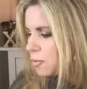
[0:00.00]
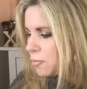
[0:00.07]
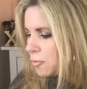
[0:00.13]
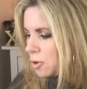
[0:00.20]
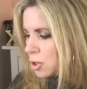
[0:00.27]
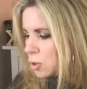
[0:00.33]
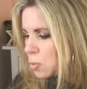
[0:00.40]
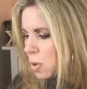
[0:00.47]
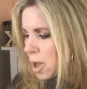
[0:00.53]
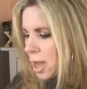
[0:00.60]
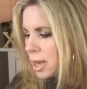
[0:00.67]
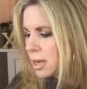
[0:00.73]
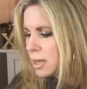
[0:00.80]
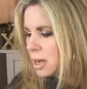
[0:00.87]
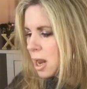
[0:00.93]
the first
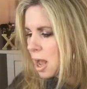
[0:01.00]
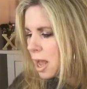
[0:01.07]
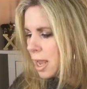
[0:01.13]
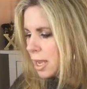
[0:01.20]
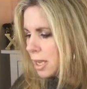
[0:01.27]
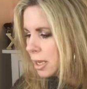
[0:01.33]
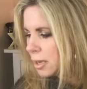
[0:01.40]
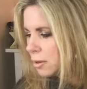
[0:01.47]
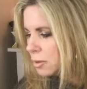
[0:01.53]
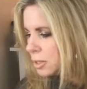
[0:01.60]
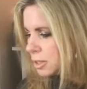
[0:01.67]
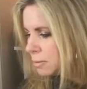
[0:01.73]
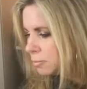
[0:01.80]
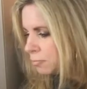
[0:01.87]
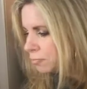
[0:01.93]
one that I
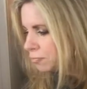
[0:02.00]
use